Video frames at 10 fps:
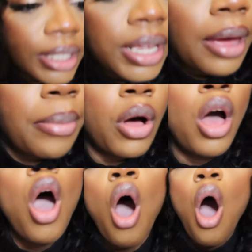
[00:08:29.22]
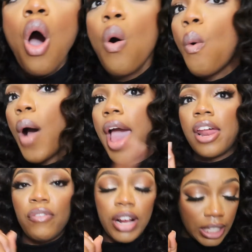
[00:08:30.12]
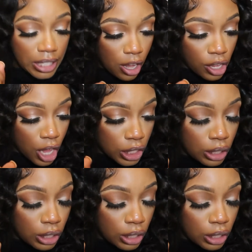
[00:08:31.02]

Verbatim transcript: the table. Oh, and I forgot to tell y'all.